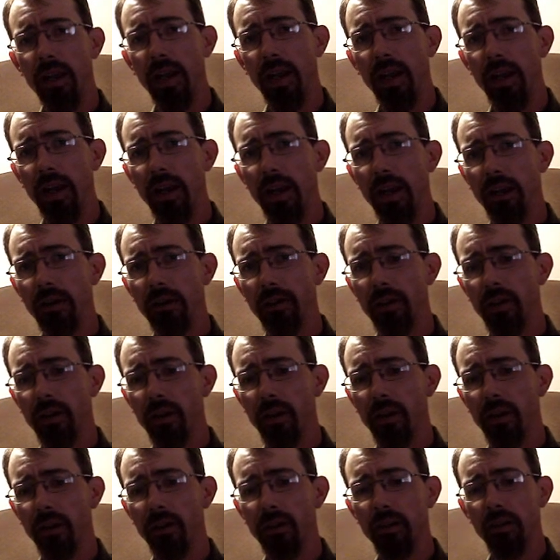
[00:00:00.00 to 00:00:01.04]

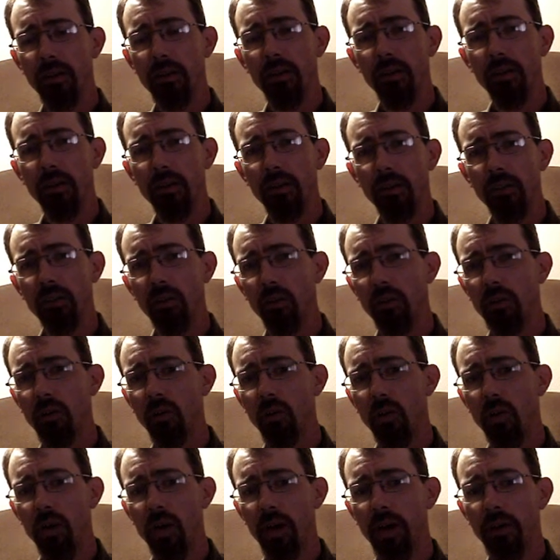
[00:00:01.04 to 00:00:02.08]
And don't
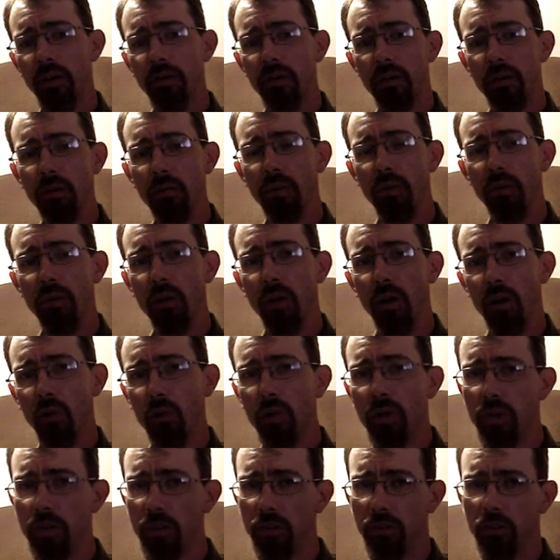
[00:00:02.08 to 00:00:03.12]
go on with
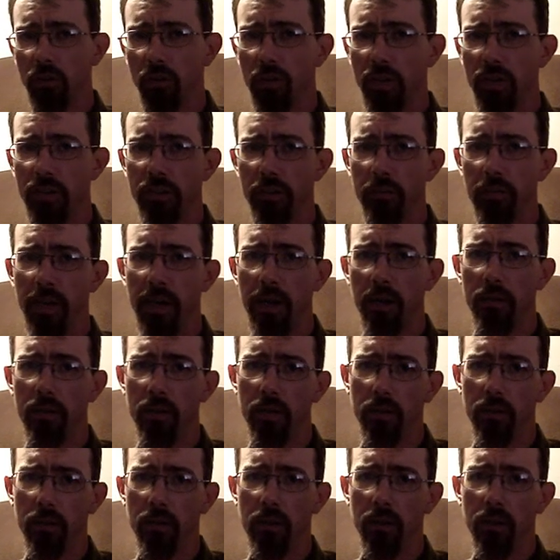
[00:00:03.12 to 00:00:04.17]
long-winded stories about
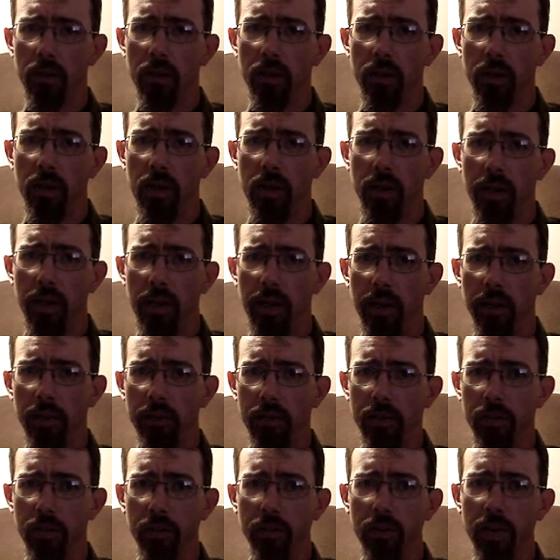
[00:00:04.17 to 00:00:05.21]
how
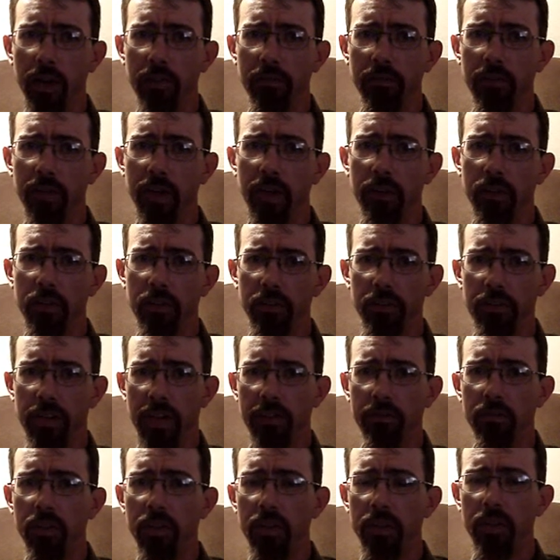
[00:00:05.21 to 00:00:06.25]
your grandfather
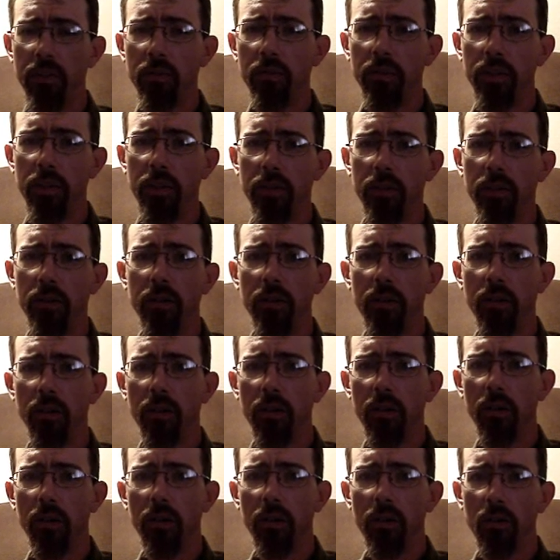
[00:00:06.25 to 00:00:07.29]
saved the Union
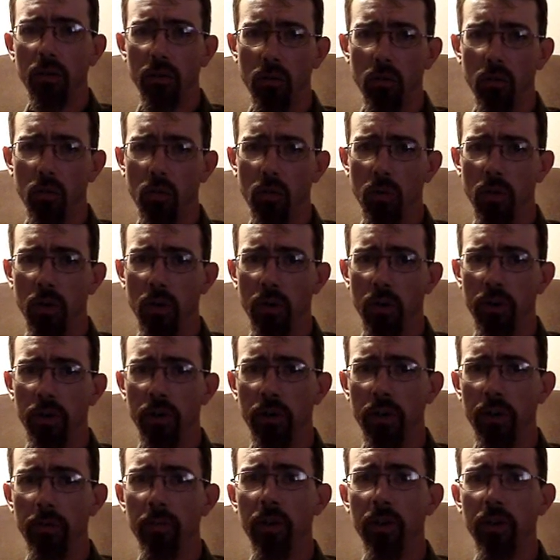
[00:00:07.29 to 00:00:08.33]
or
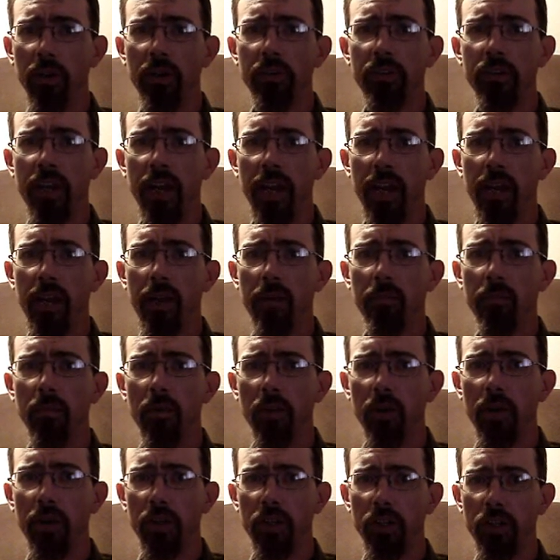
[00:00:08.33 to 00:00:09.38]
your immigrants came
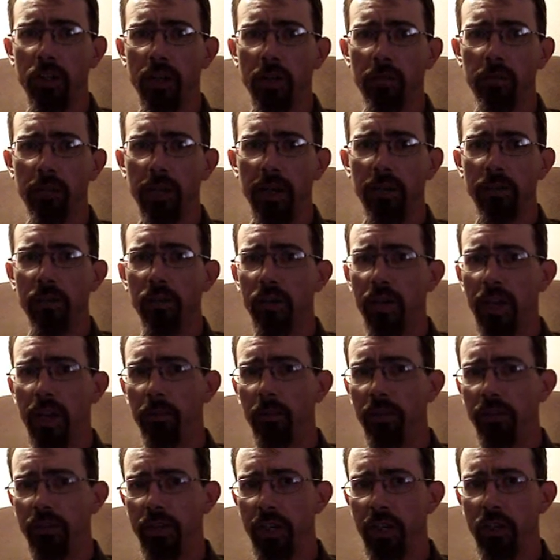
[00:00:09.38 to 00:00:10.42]
on a ship and their
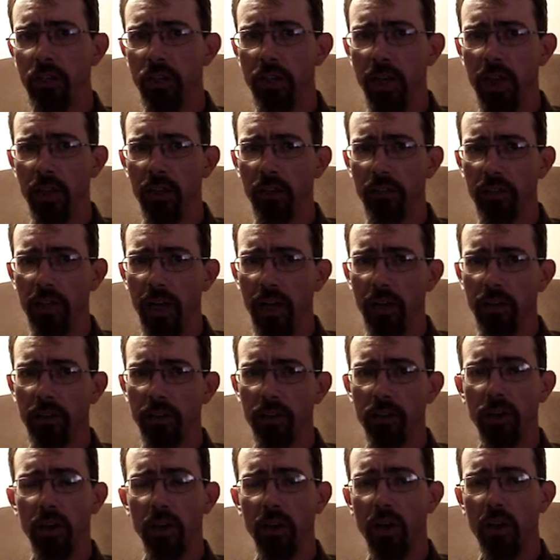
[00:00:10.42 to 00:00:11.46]
name was changed at Ellis Island.
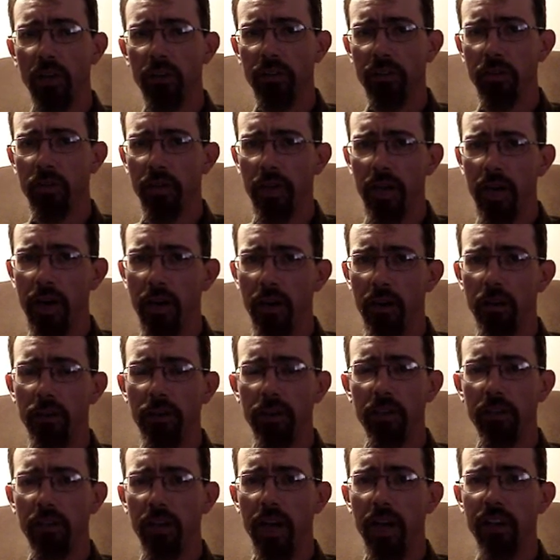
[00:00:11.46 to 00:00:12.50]
The guards don't care.
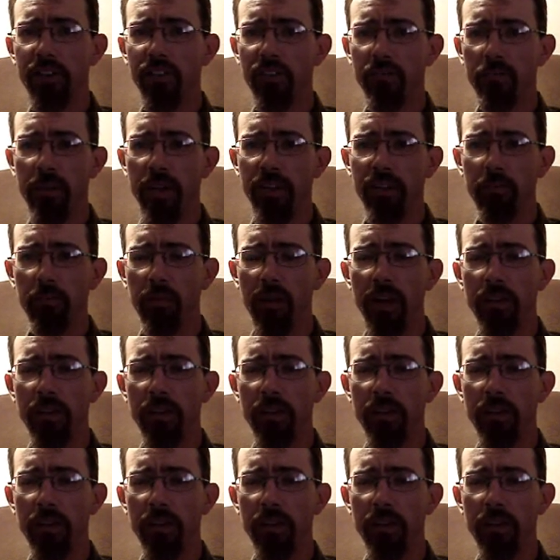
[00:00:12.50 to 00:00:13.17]
These guys have met